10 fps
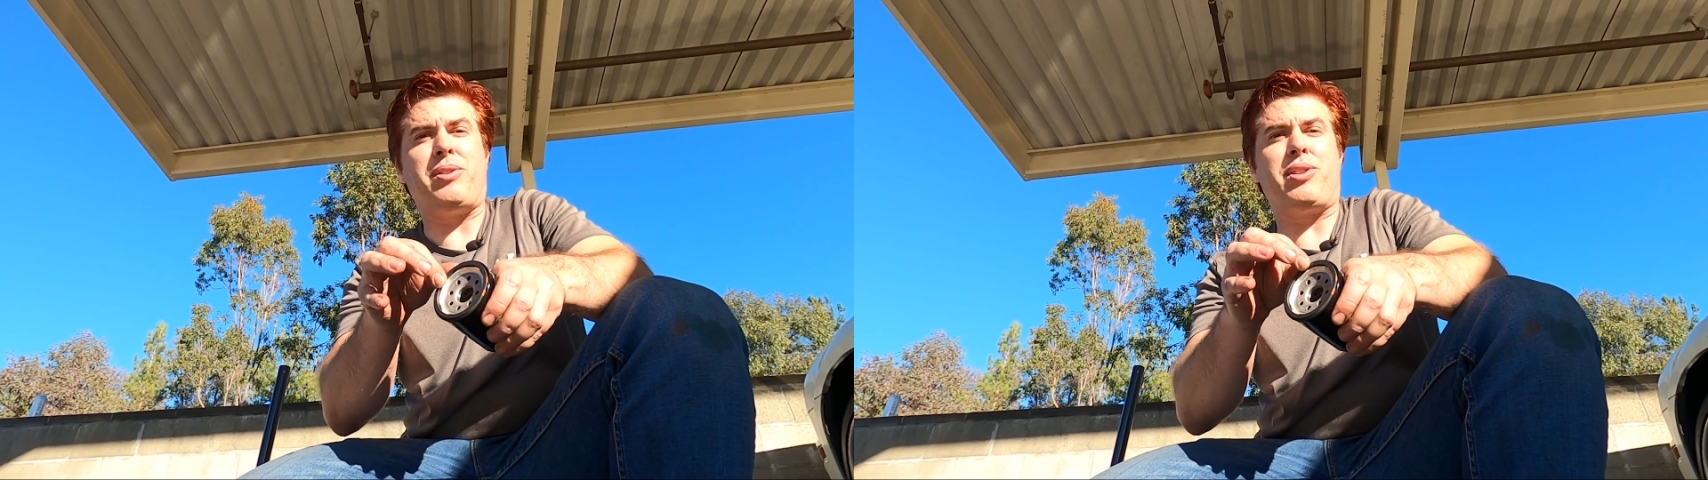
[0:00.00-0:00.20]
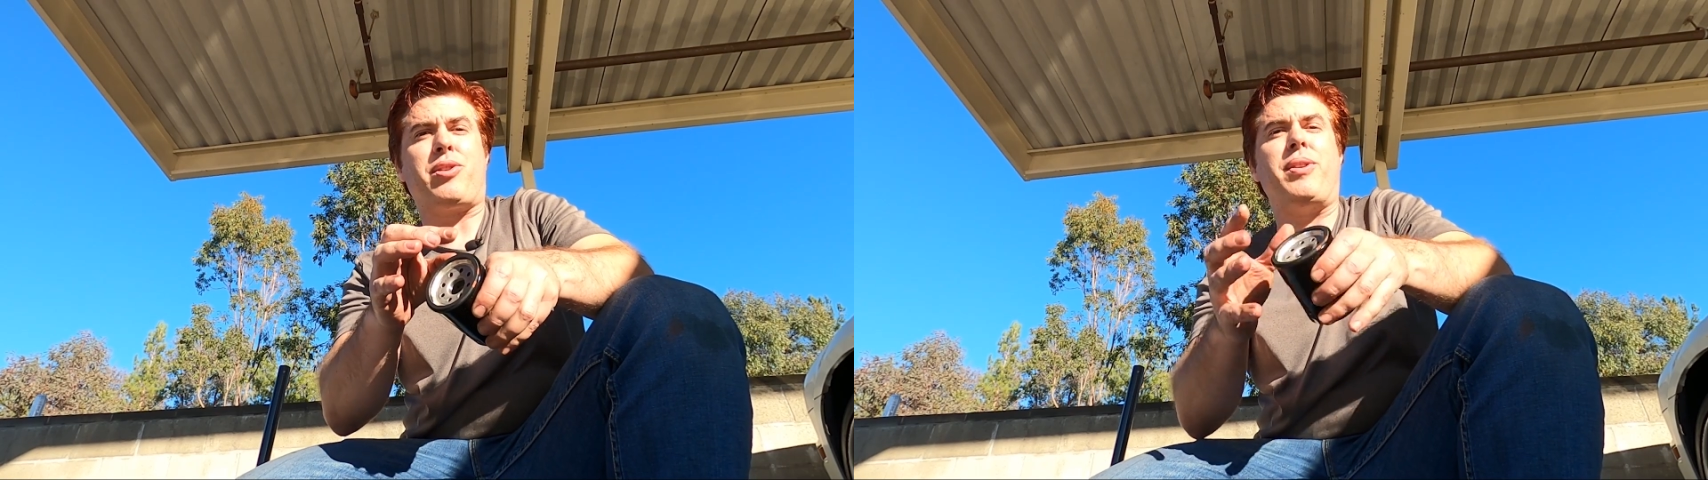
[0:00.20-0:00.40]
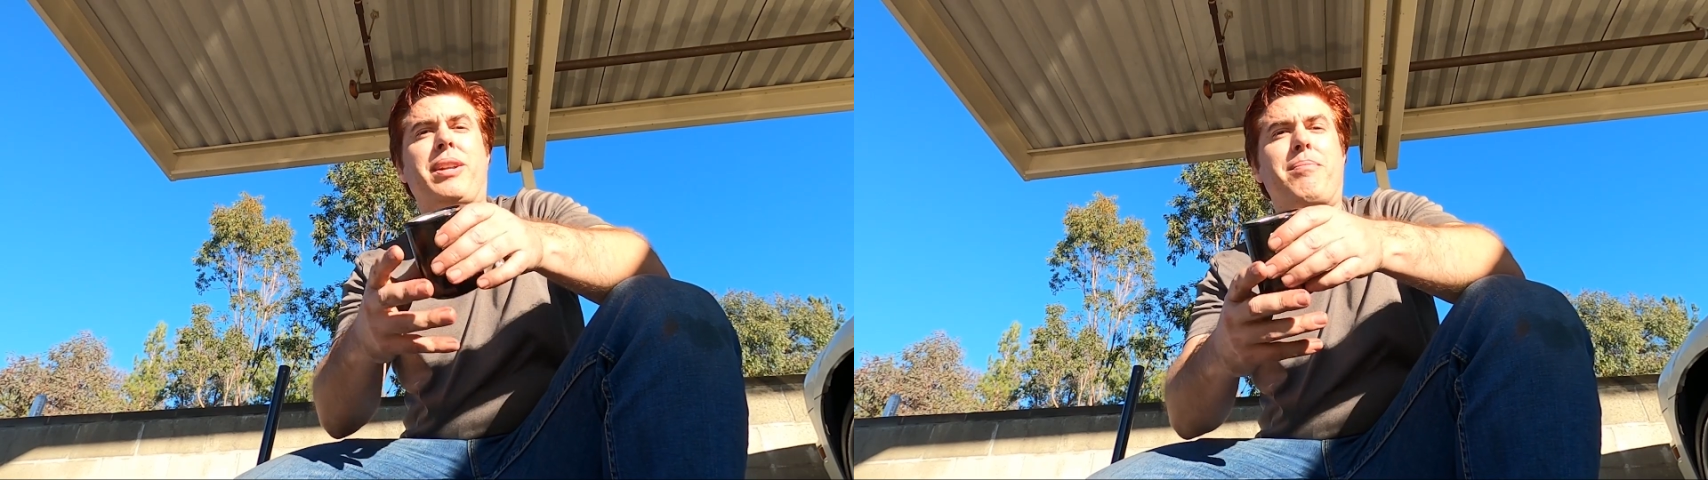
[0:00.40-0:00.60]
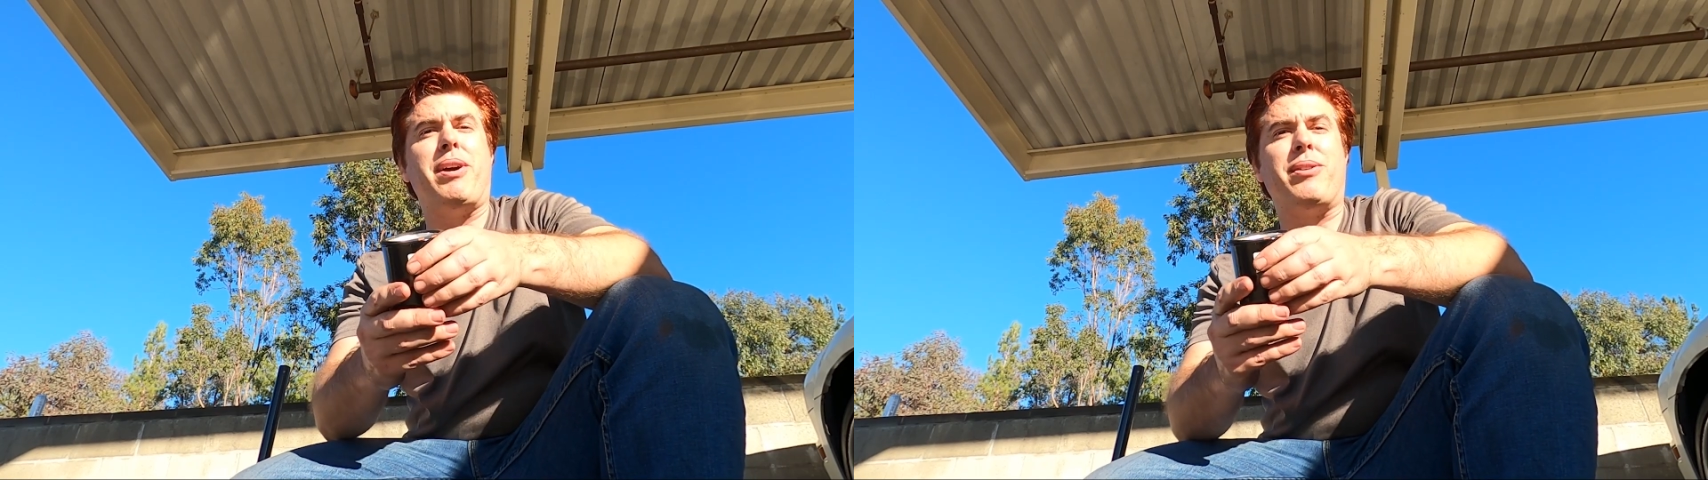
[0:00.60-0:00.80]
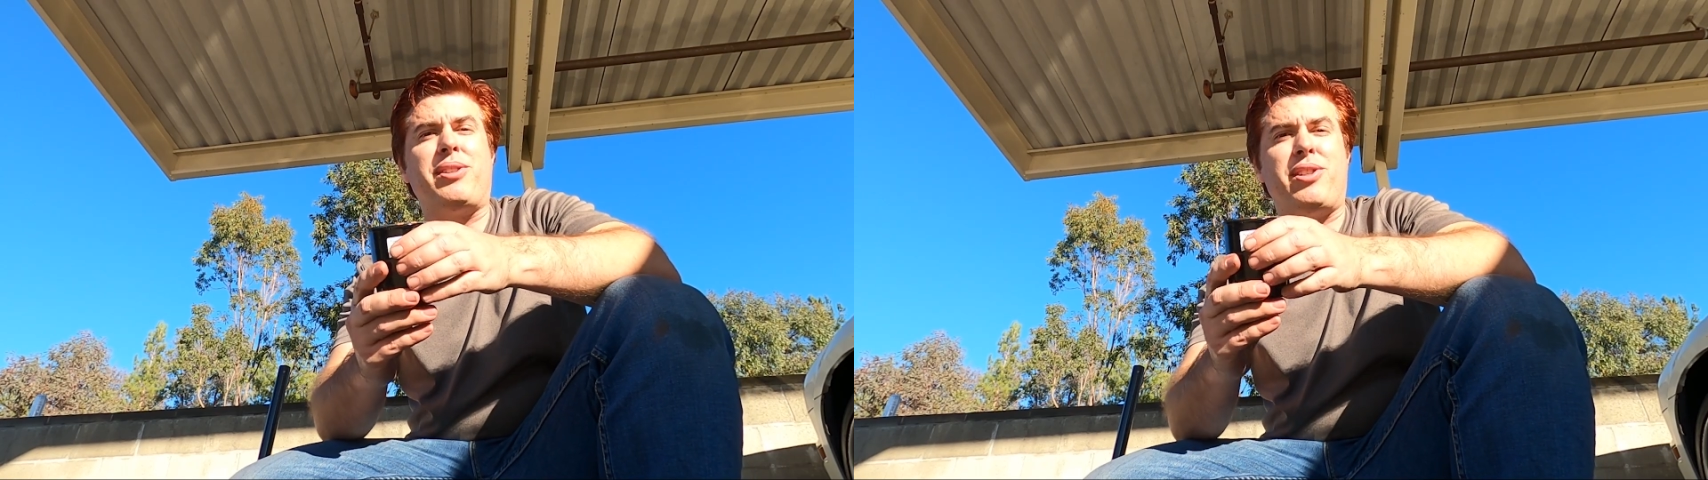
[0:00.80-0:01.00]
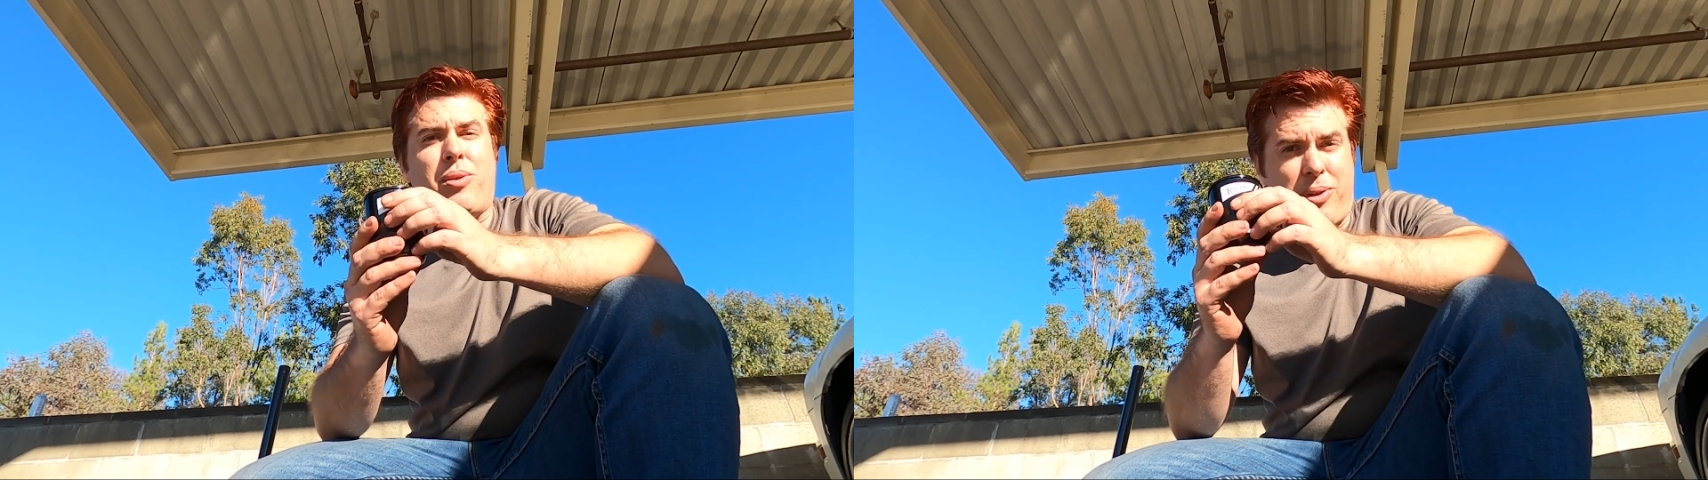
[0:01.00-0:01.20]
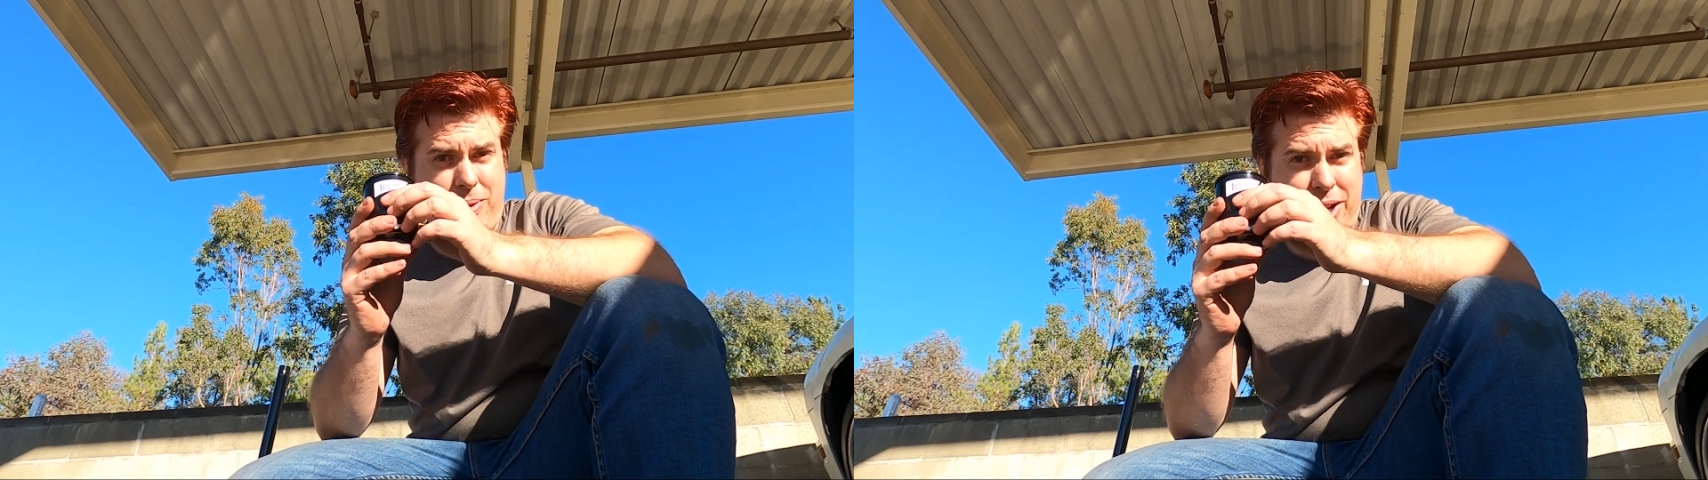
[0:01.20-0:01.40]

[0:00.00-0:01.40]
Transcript: just create a better seal when you